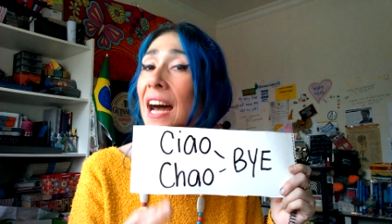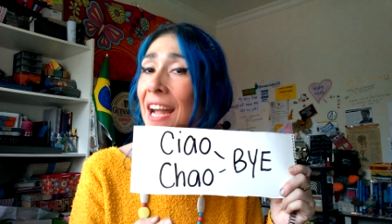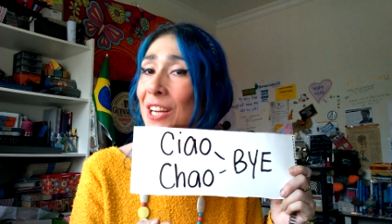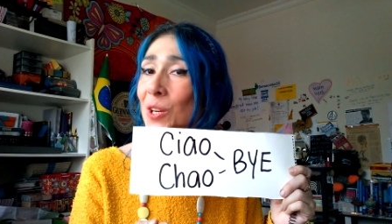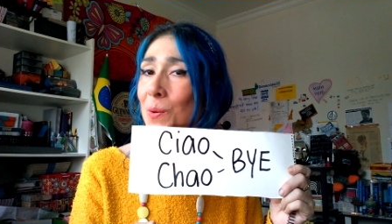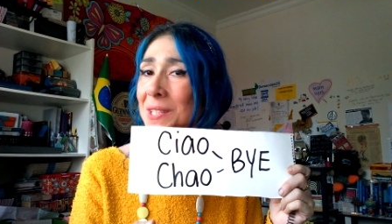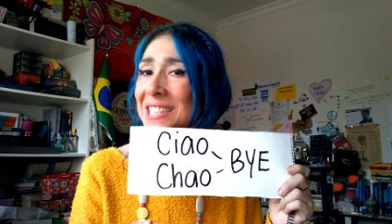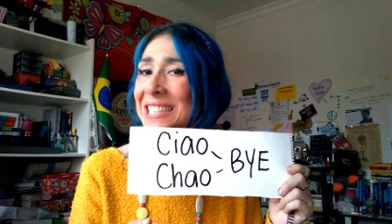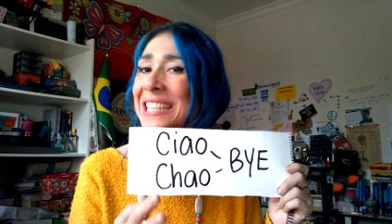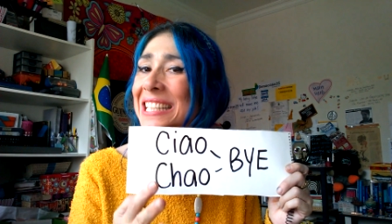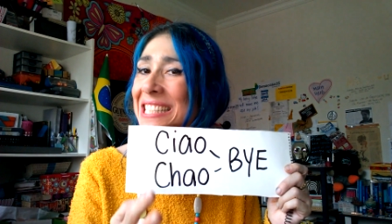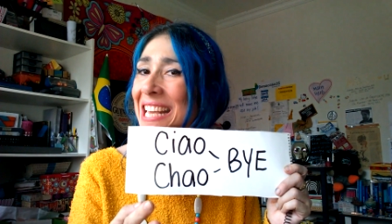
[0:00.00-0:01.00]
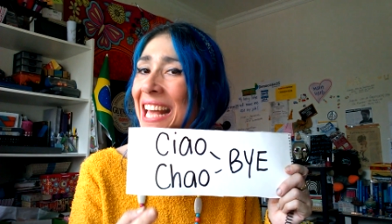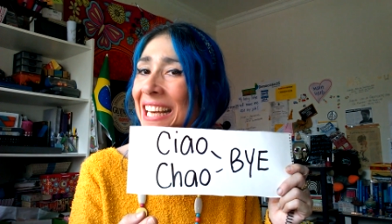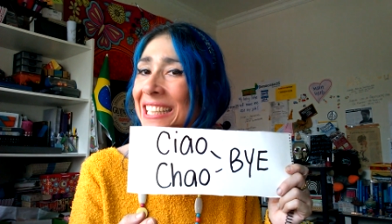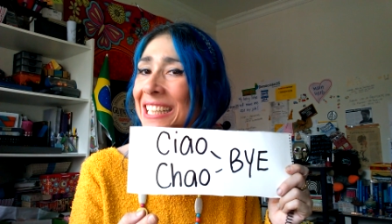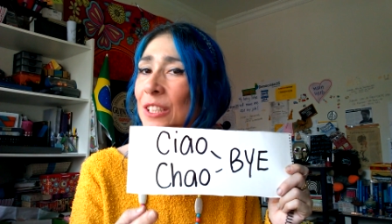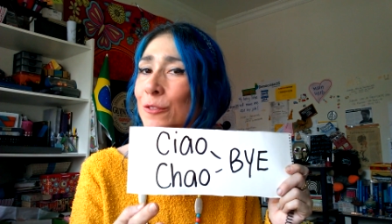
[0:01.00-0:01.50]
I know it's
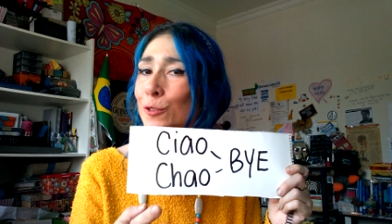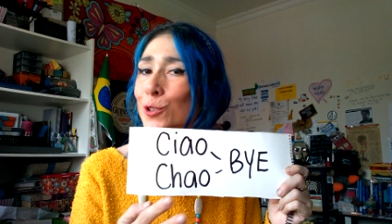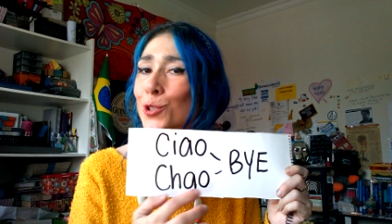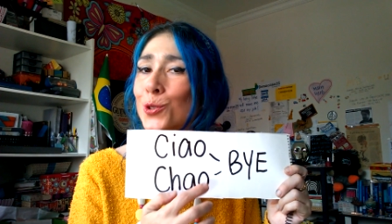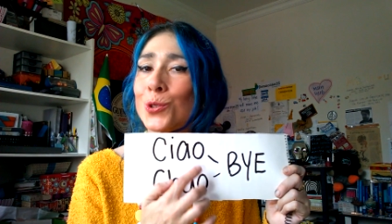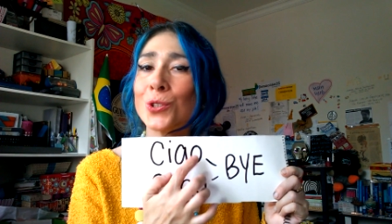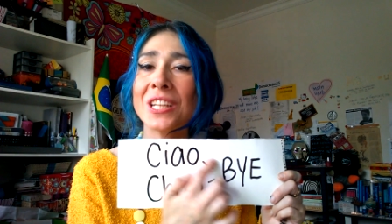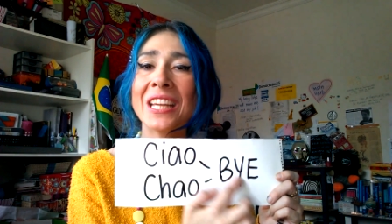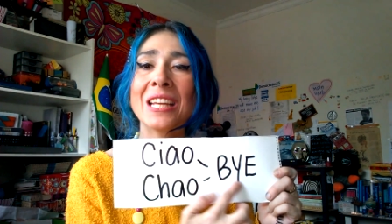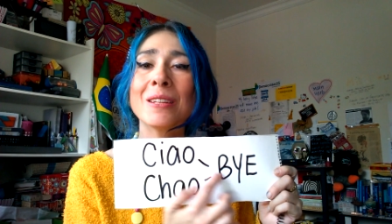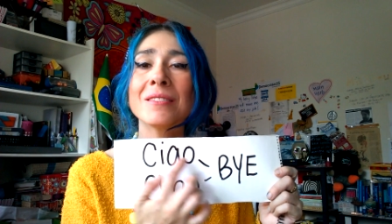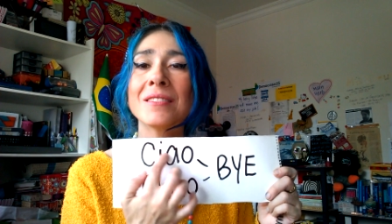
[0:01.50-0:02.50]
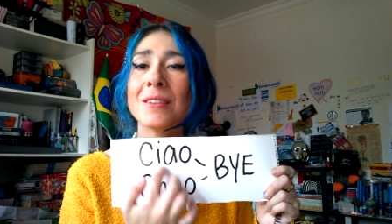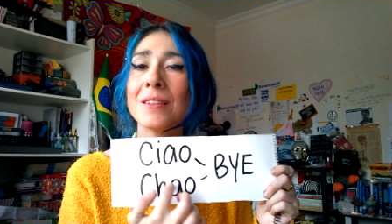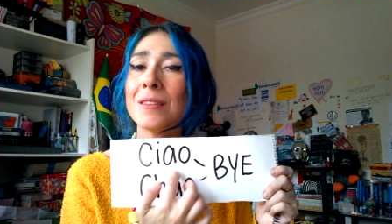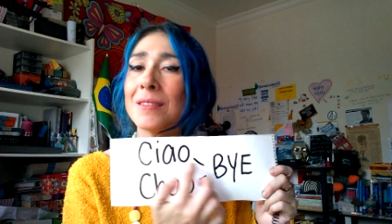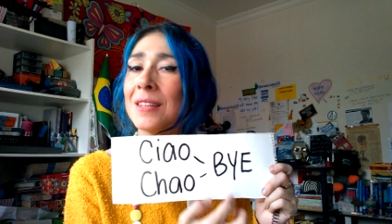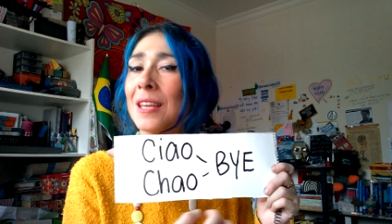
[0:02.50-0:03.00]
Italian for sure, and
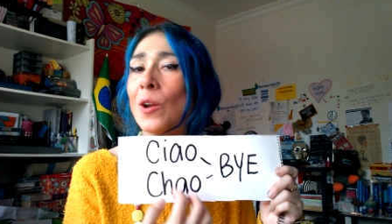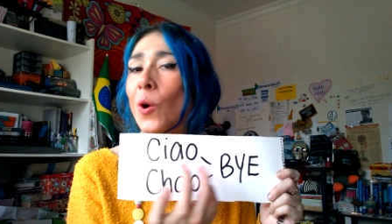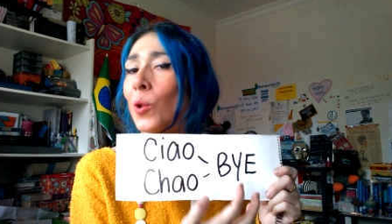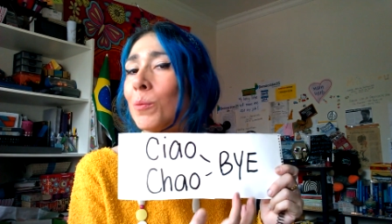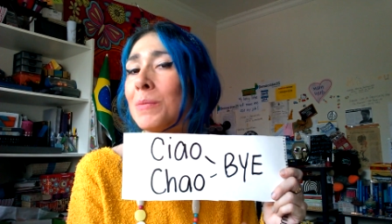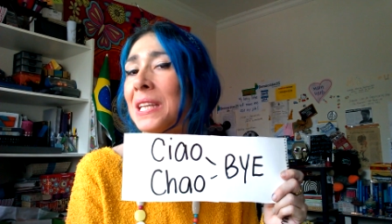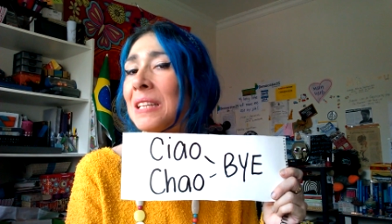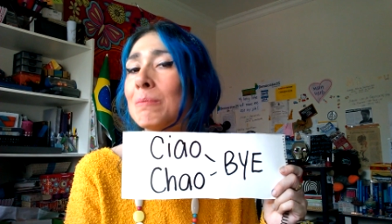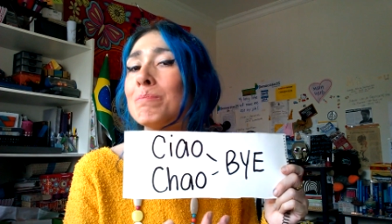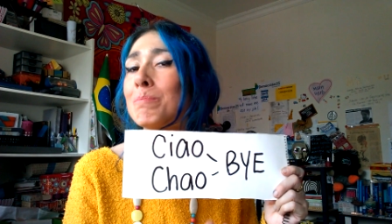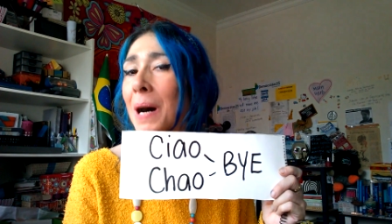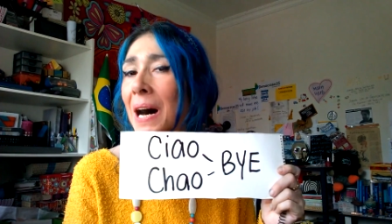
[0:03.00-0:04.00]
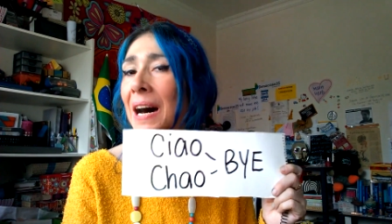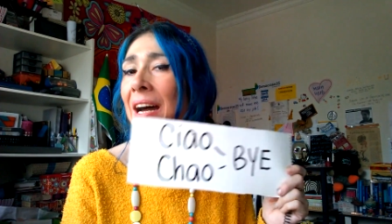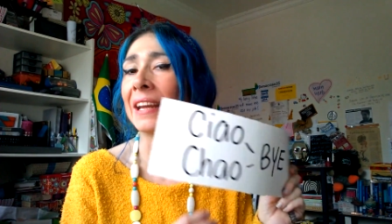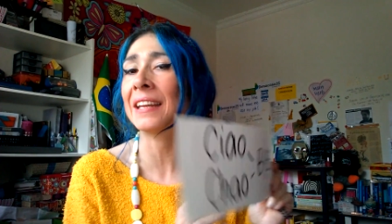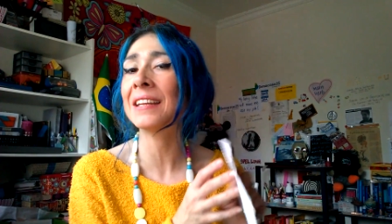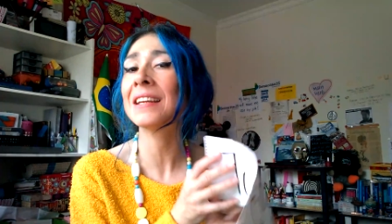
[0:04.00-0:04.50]
they all mean
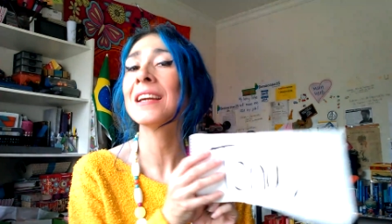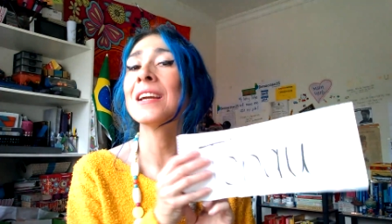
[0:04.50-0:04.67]
bye.